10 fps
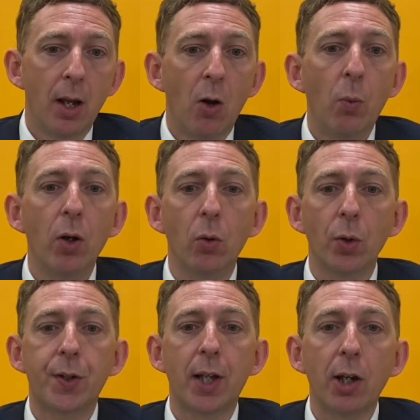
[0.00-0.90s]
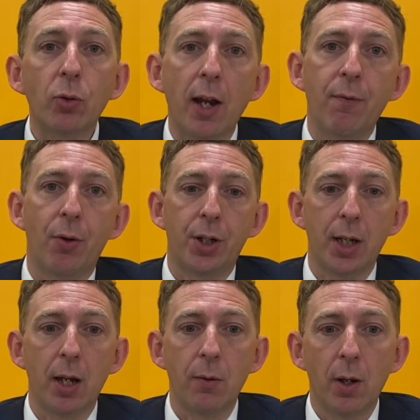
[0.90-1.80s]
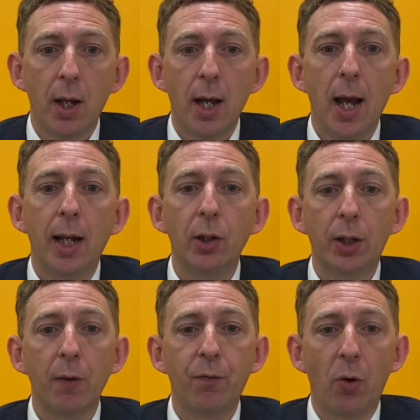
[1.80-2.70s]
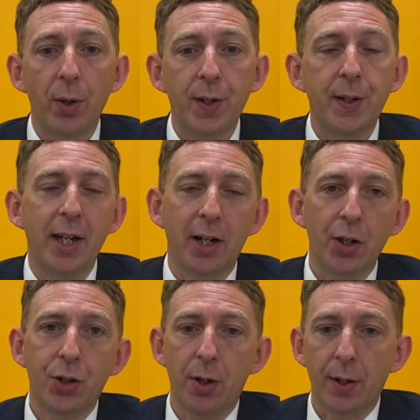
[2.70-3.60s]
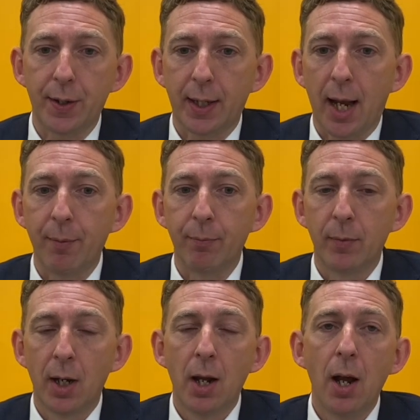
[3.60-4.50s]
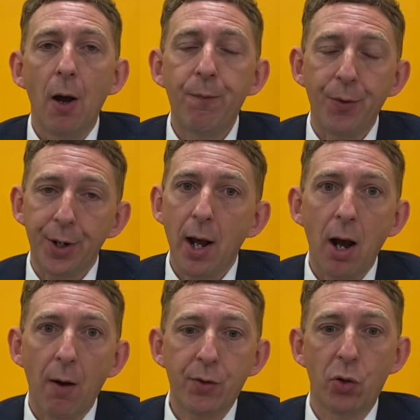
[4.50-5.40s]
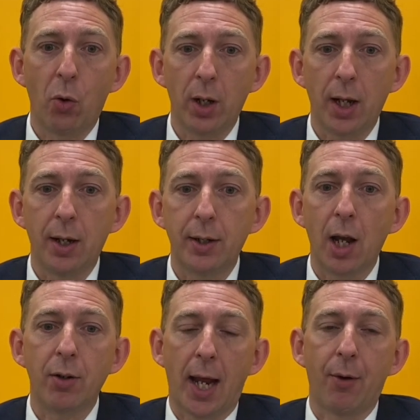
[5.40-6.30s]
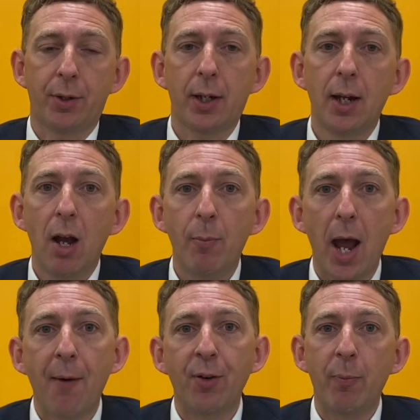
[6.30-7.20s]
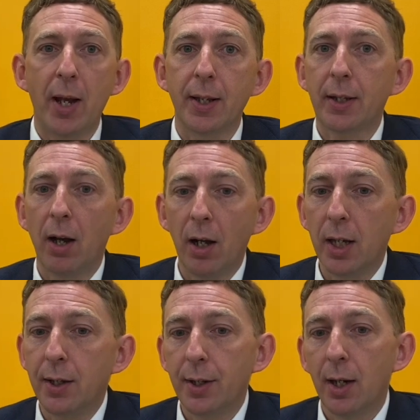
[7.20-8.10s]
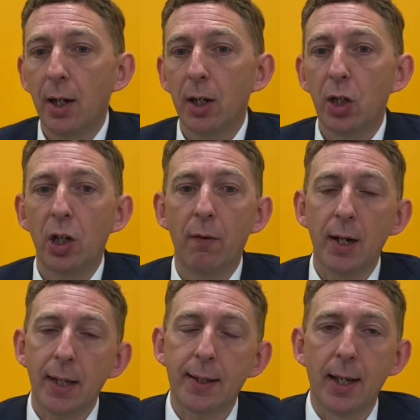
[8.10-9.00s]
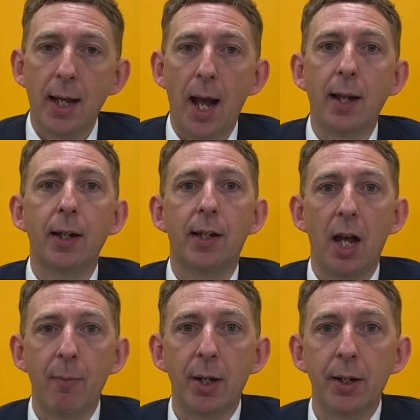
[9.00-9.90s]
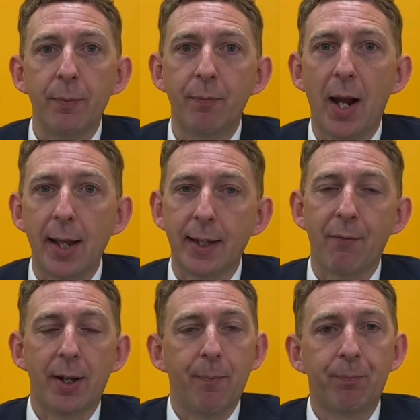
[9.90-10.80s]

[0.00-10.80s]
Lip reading: We're all so grateful to you and looking forward to seeing our students again. 1.5 foot taller, no doubt, but every bit as kind, curious and determined as ever.